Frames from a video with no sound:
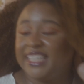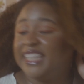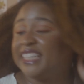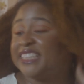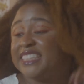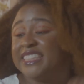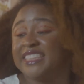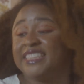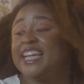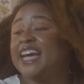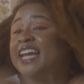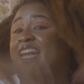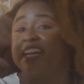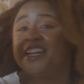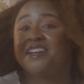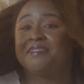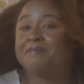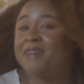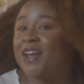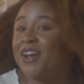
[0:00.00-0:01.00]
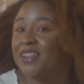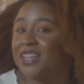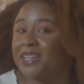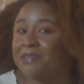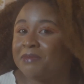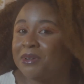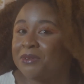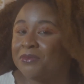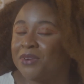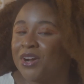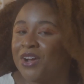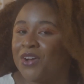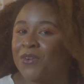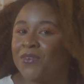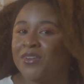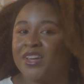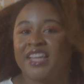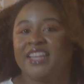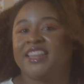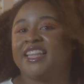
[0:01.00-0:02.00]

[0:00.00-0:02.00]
the aesthetic of Marilyn Monroe,